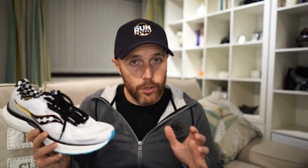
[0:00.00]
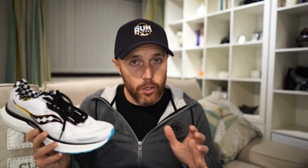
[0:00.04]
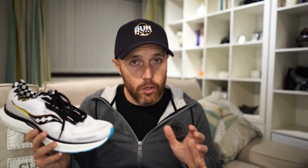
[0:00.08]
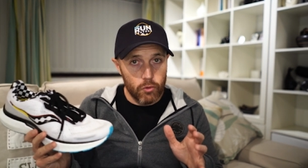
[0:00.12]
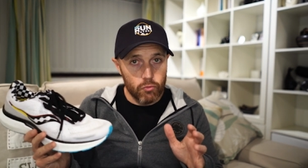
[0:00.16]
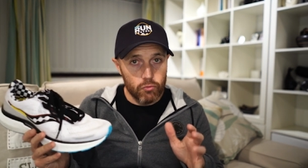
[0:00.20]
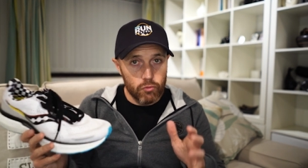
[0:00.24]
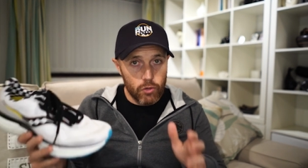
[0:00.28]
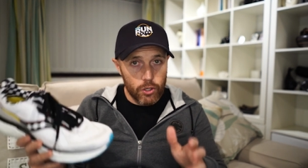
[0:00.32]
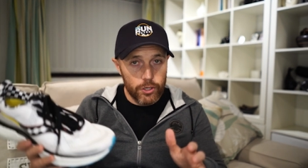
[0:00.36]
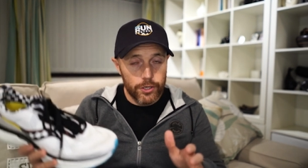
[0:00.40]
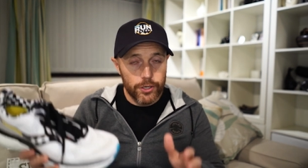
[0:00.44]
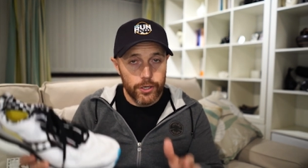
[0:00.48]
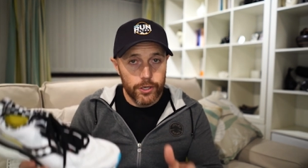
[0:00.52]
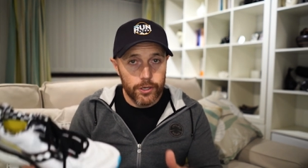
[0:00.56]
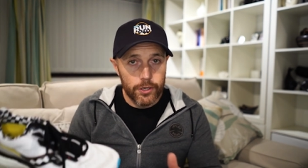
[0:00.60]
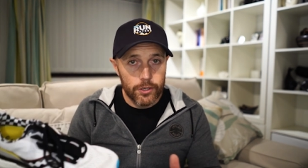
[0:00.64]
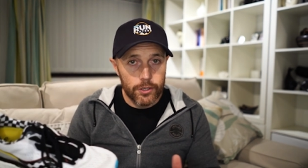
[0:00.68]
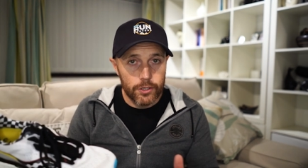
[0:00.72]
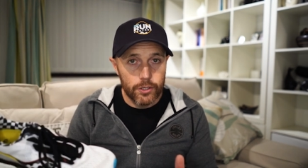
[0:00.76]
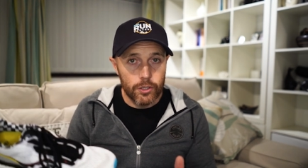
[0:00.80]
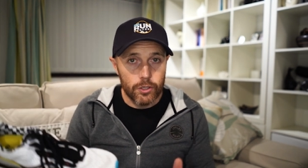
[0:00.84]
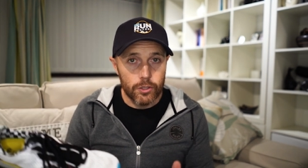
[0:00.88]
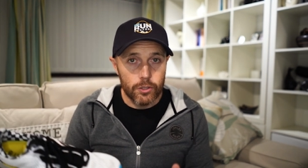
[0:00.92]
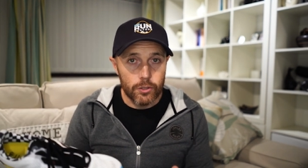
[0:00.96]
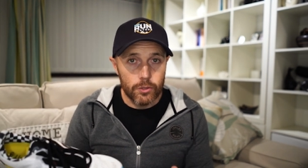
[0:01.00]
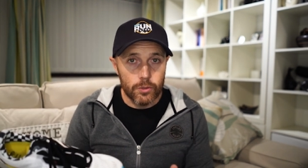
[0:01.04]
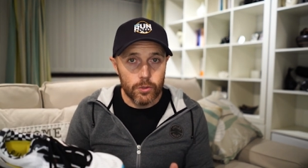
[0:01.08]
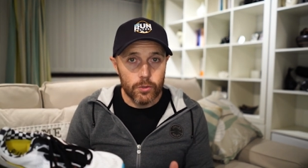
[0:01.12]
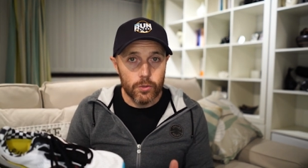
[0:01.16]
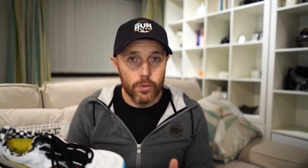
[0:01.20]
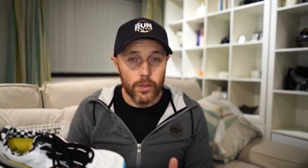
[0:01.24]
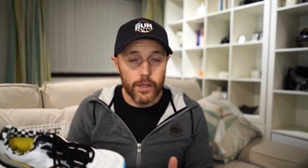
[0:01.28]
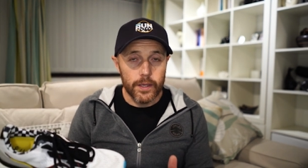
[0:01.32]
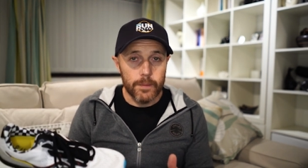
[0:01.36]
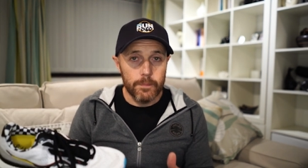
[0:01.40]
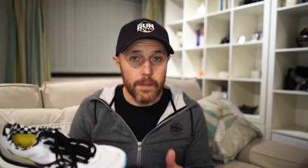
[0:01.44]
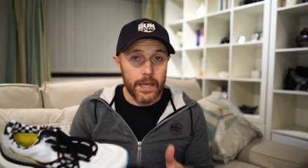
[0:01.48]
a runner
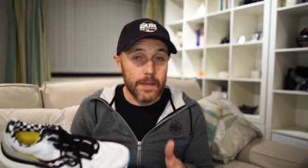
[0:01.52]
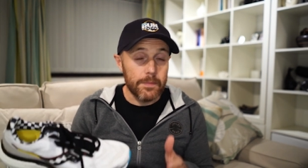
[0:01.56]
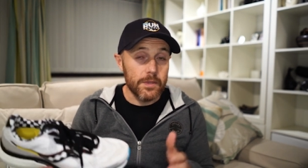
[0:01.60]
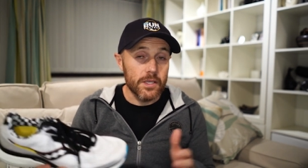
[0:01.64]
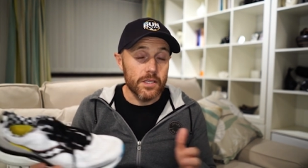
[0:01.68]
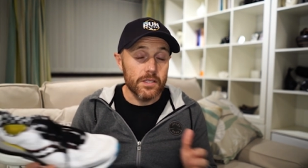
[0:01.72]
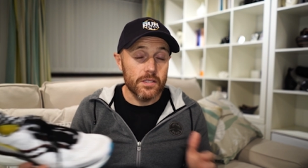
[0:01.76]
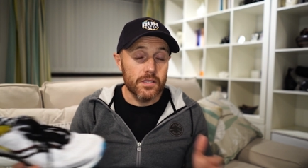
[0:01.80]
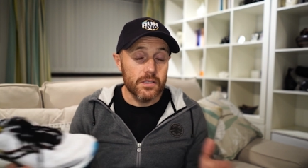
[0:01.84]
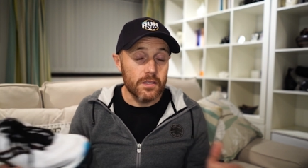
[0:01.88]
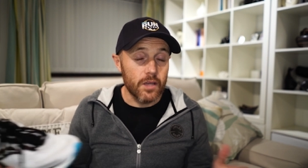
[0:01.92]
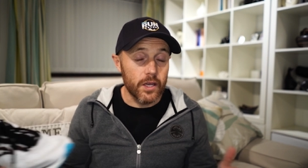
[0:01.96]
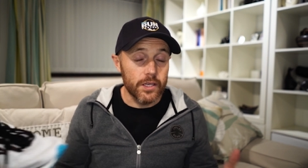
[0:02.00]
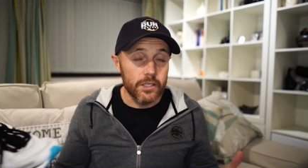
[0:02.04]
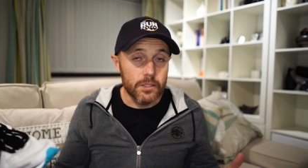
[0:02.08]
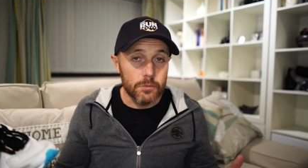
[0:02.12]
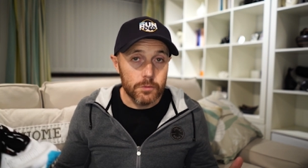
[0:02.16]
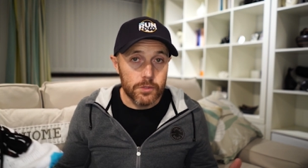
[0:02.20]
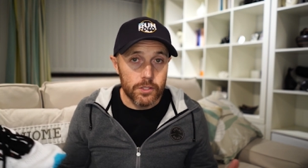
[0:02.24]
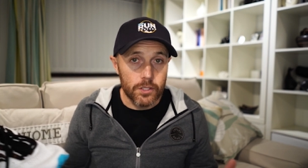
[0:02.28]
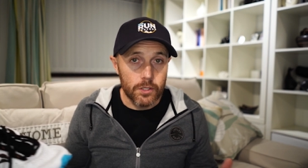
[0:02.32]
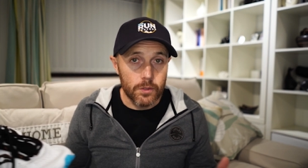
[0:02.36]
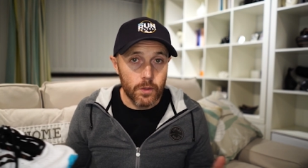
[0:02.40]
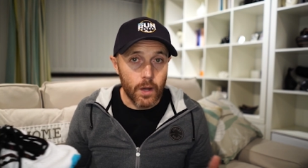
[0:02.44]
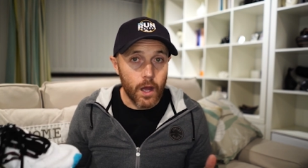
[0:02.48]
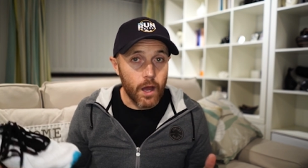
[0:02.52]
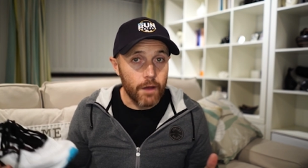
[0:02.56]
who maybe is signed up to